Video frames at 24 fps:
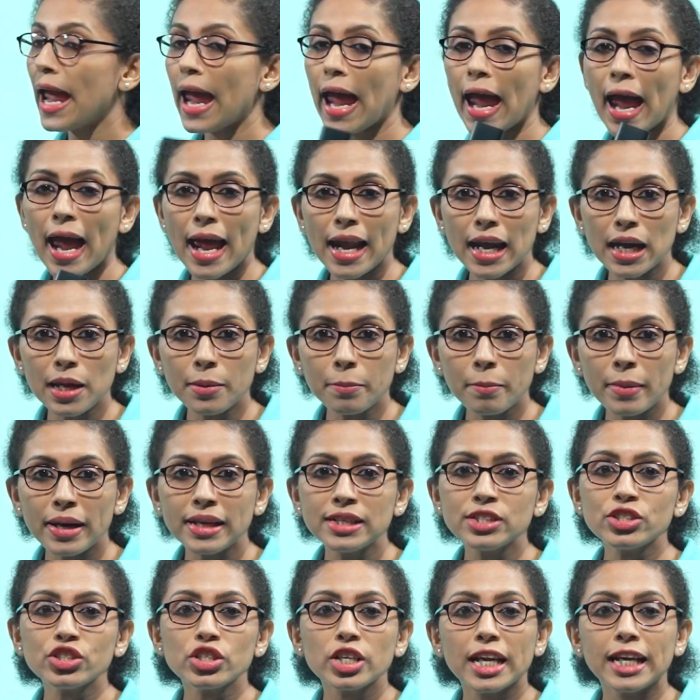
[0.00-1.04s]

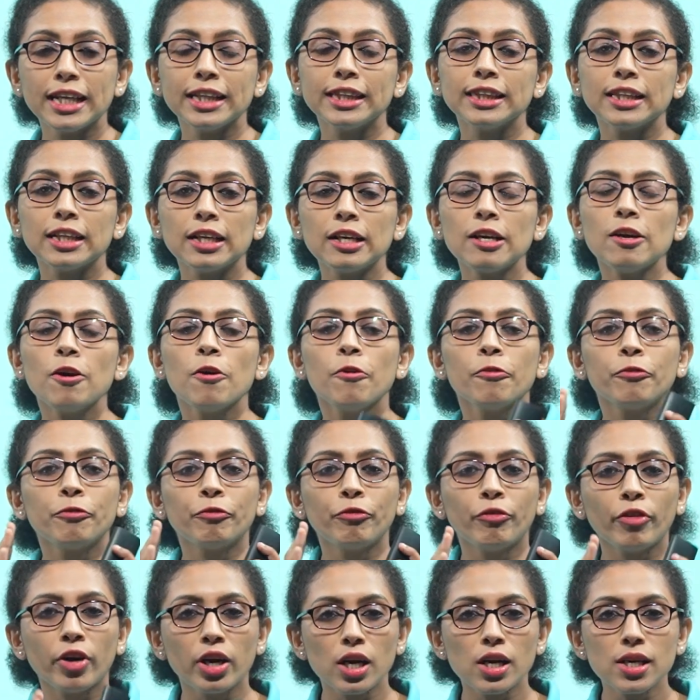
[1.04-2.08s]
element in the
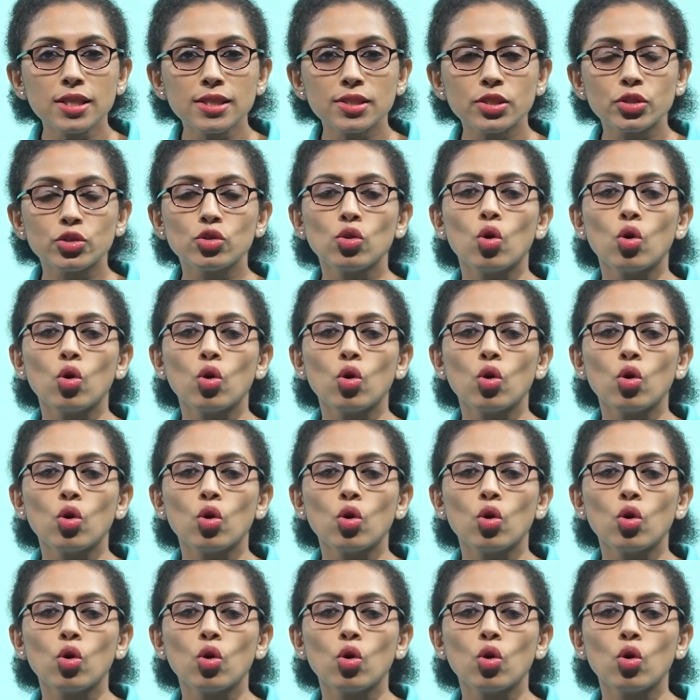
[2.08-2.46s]
first